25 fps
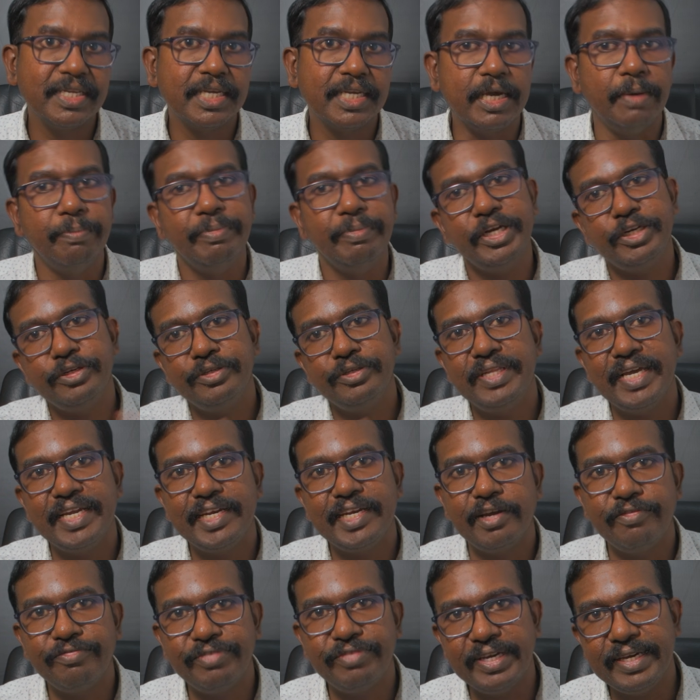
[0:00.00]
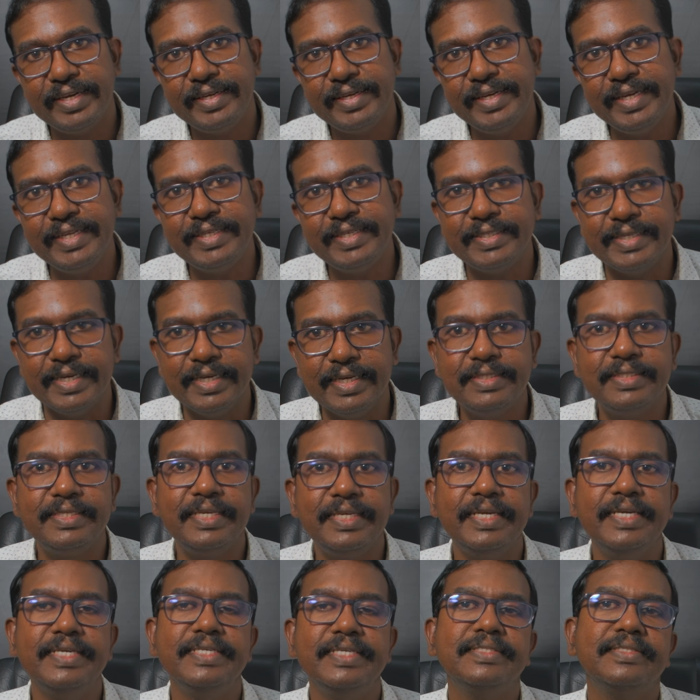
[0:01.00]
compared to that of a heat test,
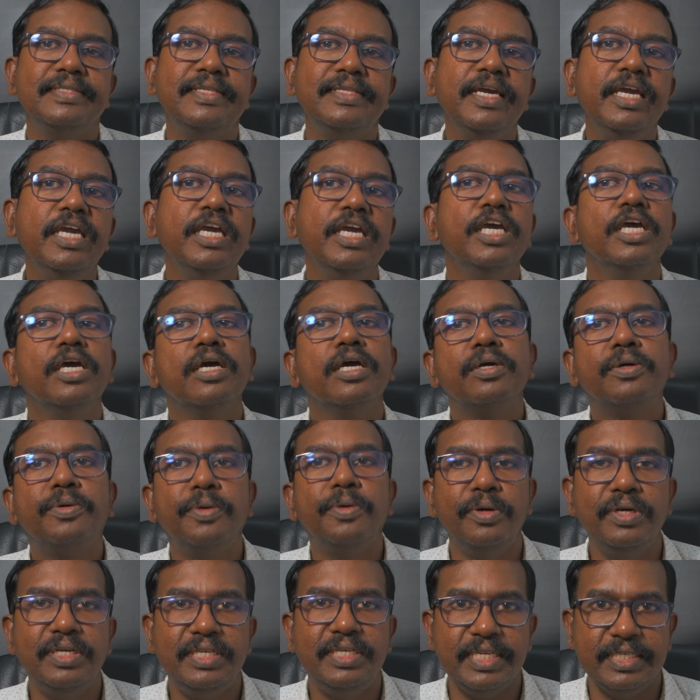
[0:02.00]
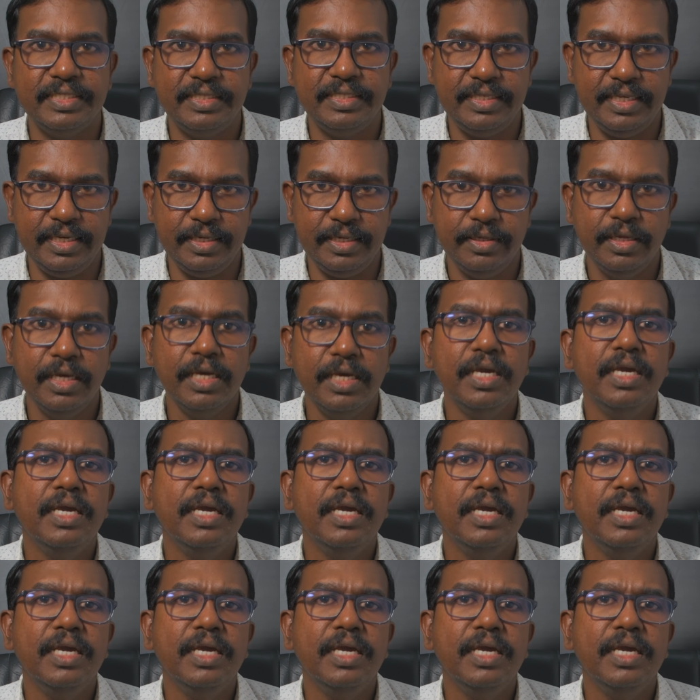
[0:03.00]
is the cold testing.